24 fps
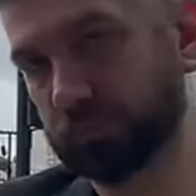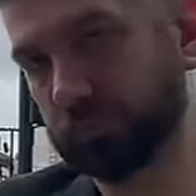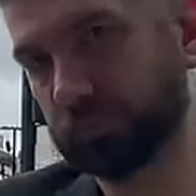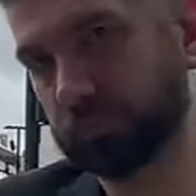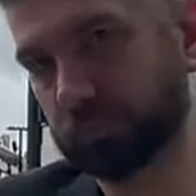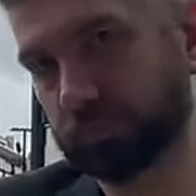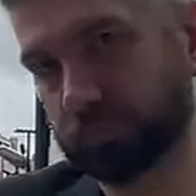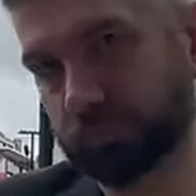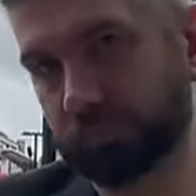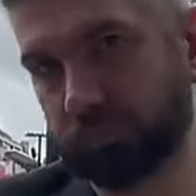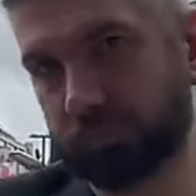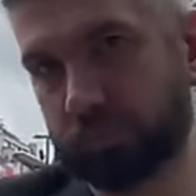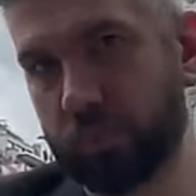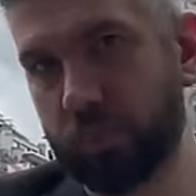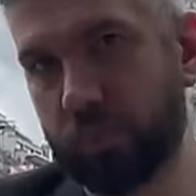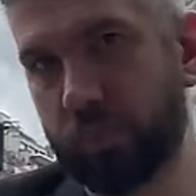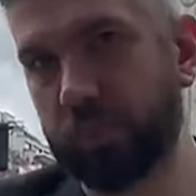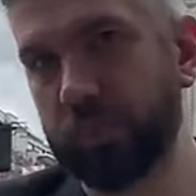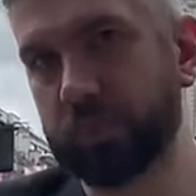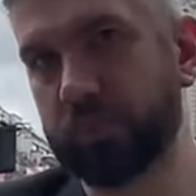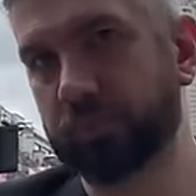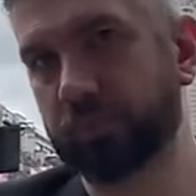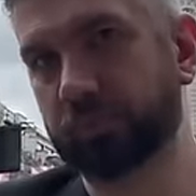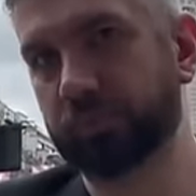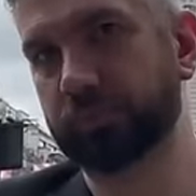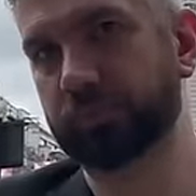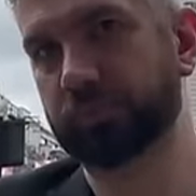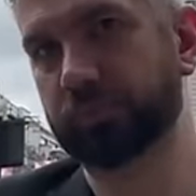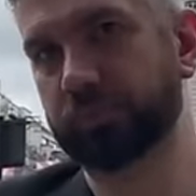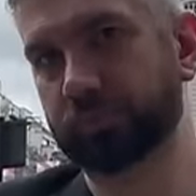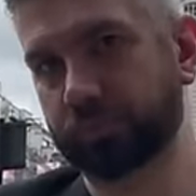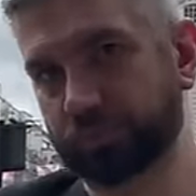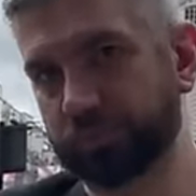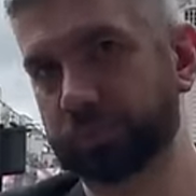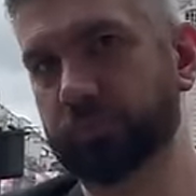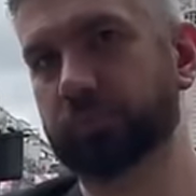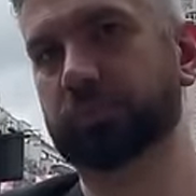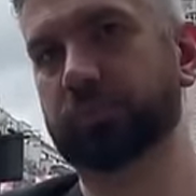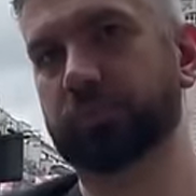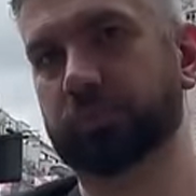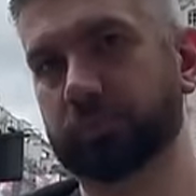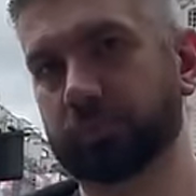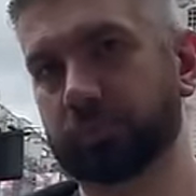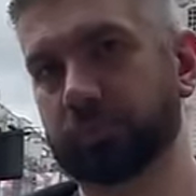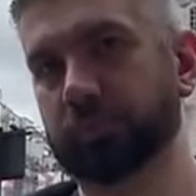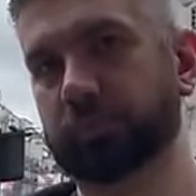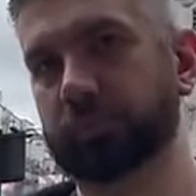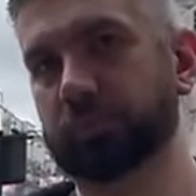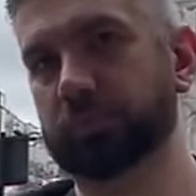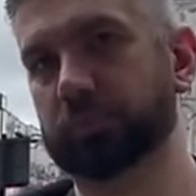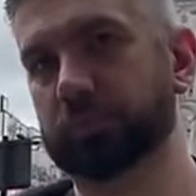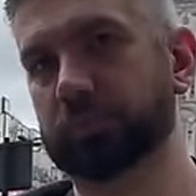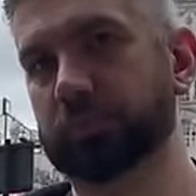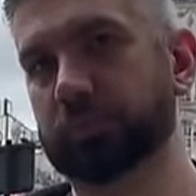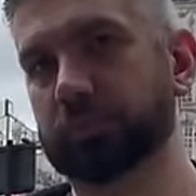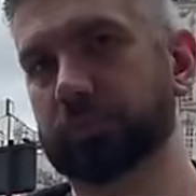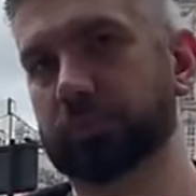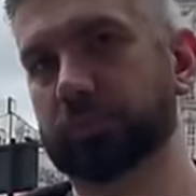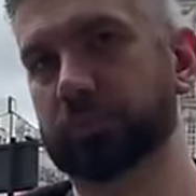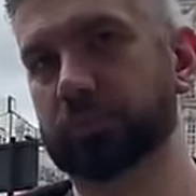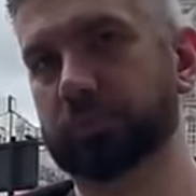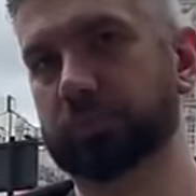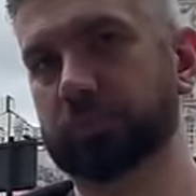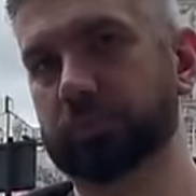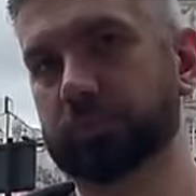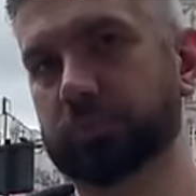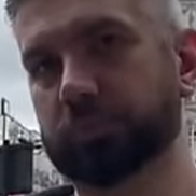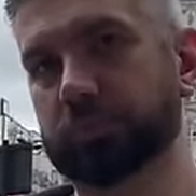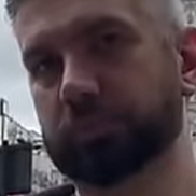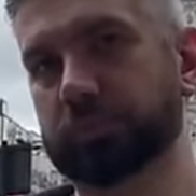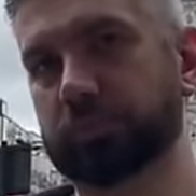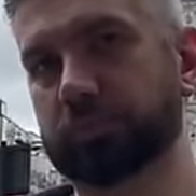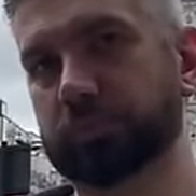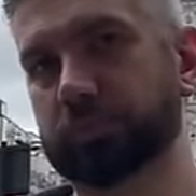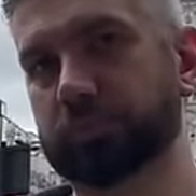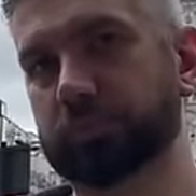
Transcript: is the alley where David meets his